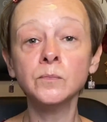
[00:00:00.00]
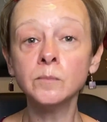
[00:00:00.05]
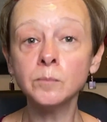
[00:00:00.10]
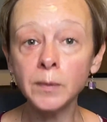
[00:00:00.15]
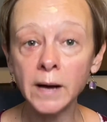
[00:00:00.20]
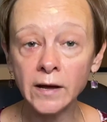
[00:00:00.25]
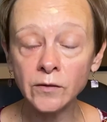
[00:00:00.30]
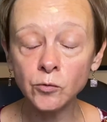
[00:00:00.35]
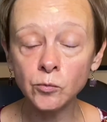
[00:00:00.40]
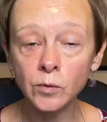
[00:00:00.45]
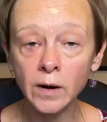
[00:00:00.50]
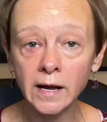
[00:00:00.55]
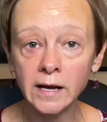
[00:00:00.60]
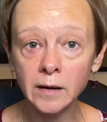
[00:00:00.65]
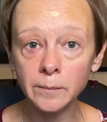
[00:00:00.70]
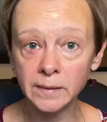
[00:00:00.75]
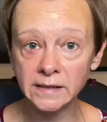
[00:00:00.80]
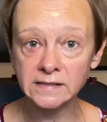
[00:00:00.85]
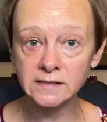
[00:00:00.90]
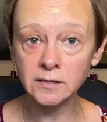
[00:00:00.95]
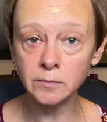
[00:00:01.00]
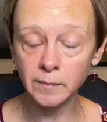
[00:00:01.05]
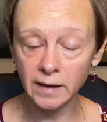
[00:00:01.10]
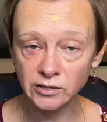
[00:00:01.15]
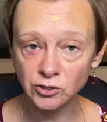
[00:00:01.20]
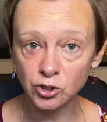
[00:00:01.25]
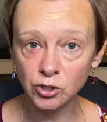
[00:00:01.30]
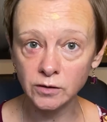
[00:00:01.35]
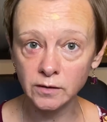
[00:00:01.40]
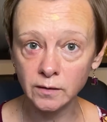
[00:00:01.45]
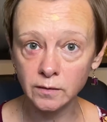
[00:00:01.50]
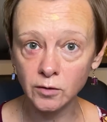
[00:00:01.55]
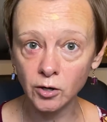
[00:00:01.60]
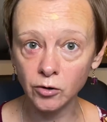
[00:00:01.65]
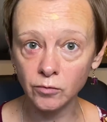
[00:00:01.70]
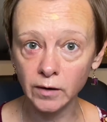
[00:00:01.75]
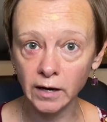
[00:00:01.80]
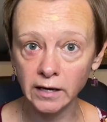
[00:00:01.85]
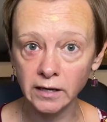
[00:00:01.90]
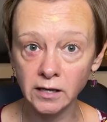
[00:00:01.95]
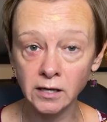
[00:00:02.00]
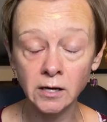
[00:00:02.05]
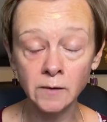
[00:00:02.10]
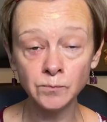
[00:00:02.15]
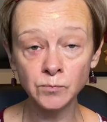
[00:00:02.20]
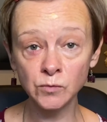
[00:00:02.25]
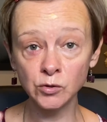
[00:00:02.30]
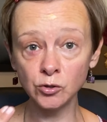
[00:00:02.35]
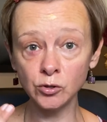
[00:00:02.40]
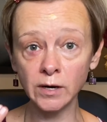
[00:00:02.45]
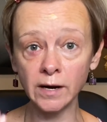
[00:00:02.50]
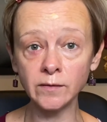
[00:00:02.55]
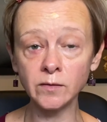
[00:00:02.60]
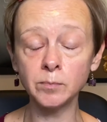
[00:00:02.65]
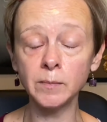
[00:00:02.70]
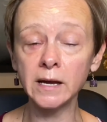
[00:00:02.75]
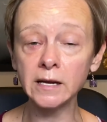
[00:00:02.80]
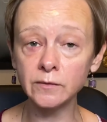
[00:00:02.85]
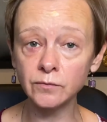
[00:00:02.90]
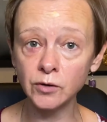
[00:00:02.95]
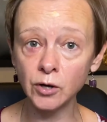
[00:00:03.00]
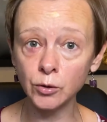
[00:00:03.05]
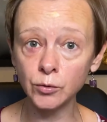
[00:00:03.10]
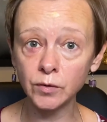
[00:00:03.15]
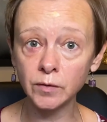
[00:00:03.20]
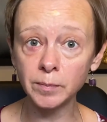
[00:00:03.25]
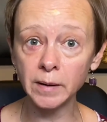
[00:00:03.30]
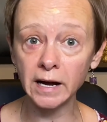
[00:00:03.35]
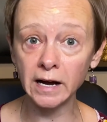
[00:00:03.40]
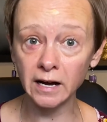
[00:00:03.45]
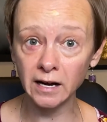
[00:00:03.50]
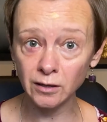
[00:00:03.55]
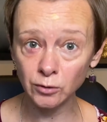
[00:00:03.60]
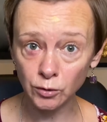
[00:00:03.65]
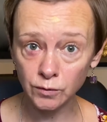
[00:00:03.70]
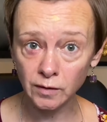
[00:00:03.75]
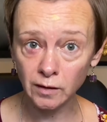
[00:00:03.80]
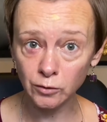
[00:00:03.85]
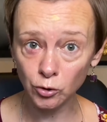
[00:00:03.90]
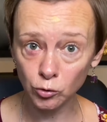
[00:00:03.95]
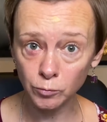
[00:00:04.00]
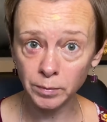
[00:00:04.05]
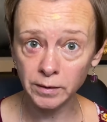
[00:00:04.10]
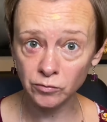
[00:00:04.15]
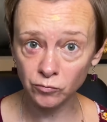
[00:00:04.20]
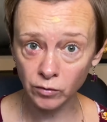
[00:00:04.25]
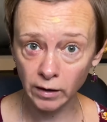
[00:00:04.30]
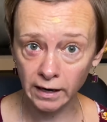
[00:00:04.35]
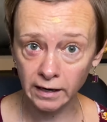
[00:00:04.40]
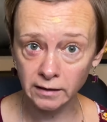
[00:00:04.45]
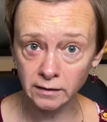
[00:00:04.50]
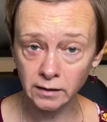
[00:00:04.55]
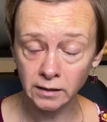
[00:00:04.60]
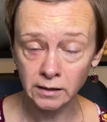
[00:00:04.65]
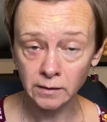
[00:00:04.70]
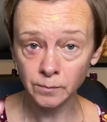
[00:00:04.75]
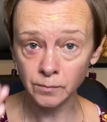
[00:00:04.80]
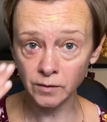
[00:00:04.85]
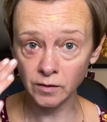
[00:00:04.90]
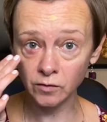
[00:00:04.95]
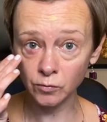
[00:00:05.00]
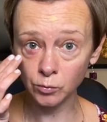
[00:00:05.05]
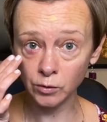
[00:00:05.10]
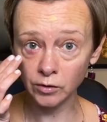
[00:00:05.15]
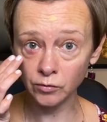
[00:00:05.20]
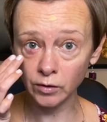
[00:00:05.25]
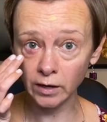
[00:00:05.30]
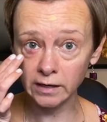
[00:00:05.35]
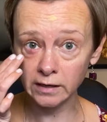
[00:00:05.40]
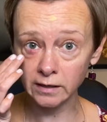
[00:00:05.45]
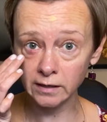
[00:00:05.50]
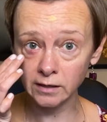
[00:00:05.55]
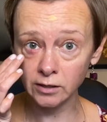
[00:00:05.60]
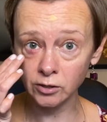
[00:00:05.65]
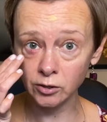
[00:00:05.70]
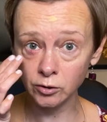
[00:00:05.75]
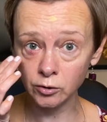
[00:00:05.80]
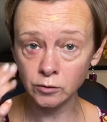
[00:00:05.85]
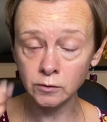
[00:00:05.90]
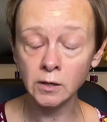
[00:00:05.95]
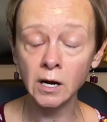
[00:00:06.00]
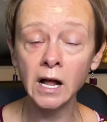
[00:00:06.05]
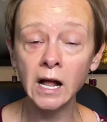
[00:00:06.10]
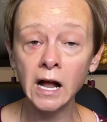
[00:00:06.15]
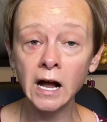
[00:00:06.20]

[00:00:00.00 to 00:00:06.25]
By the way, I meant to mention this already. You guys may have noticed my eye looks a little bit red, this one right here.